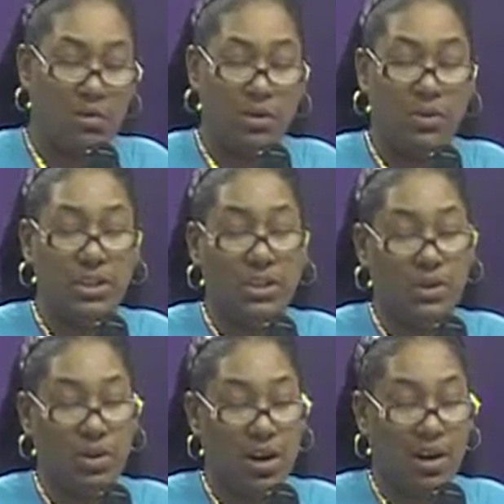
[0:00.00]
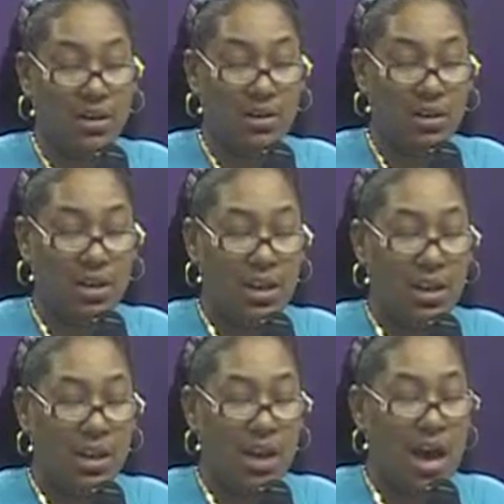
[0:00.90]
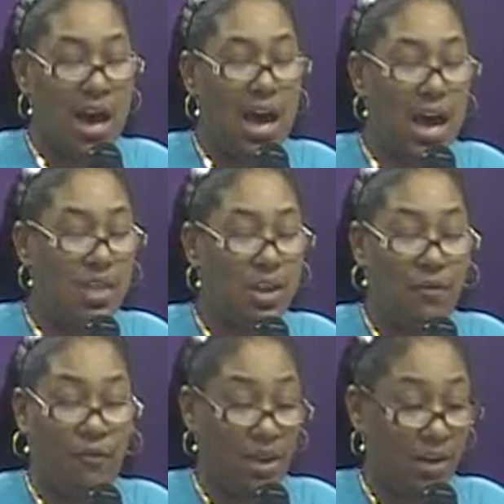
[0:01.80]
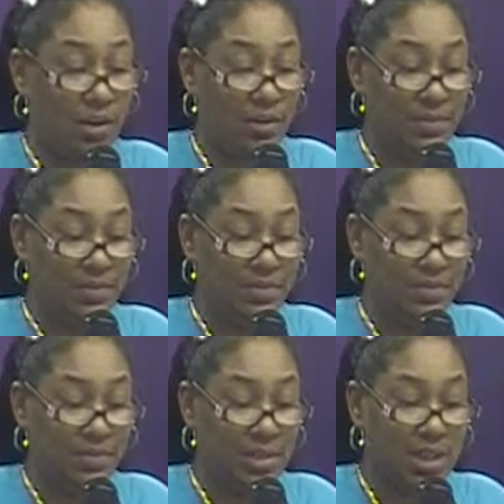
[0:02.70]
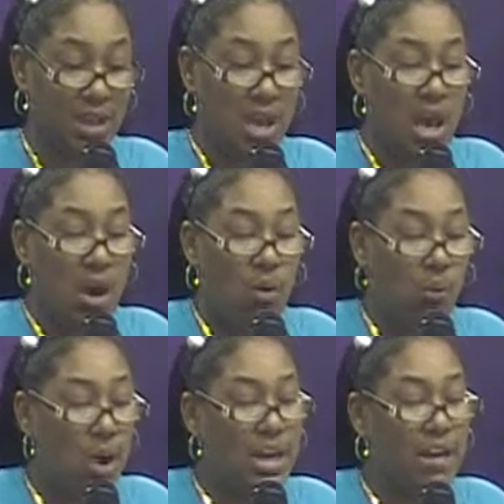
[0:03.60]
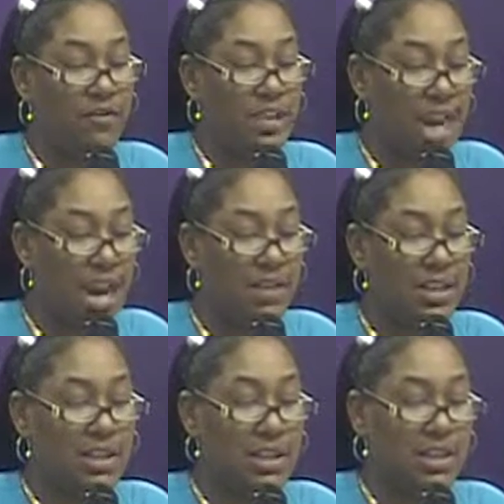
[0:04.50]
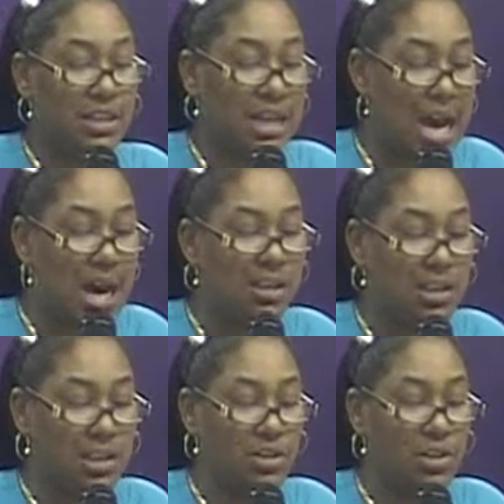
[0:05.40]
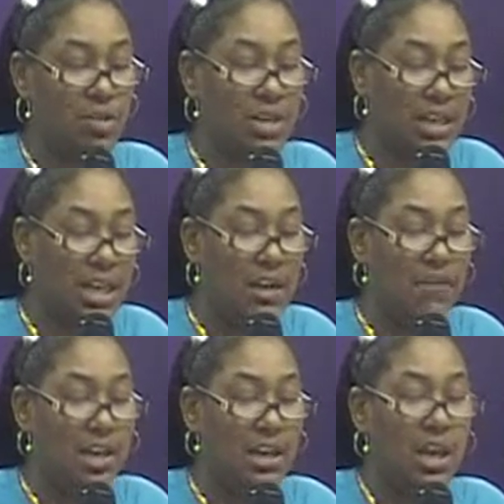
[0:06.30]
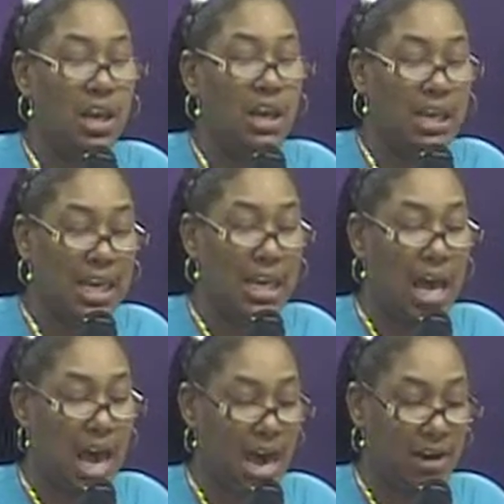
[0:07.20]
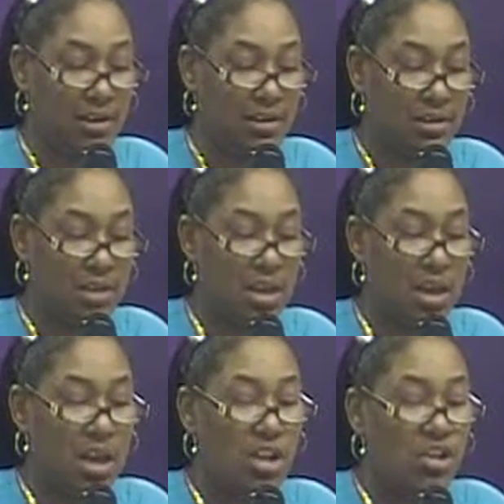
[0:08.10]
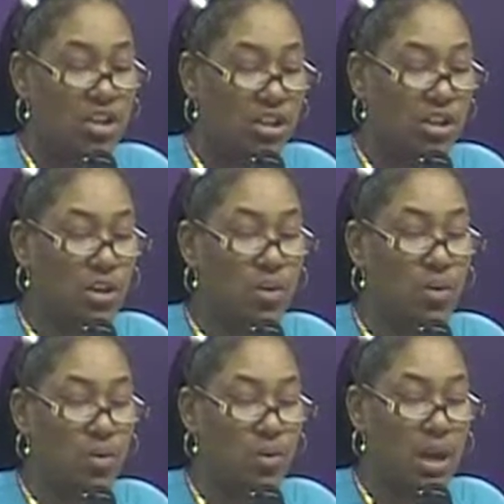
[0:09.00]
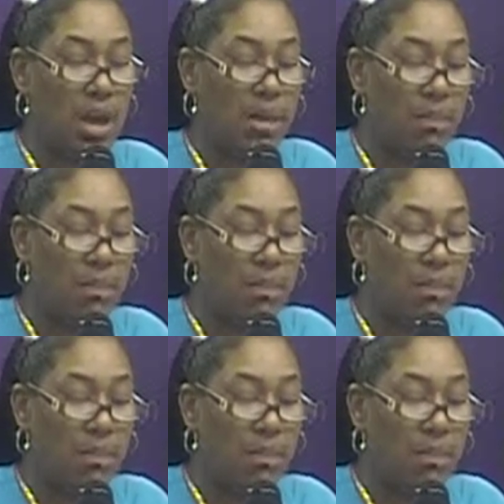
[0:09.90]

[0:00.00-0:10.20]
what's this word? Ahithophel, one of David's counselors who lived in Eli. Soon,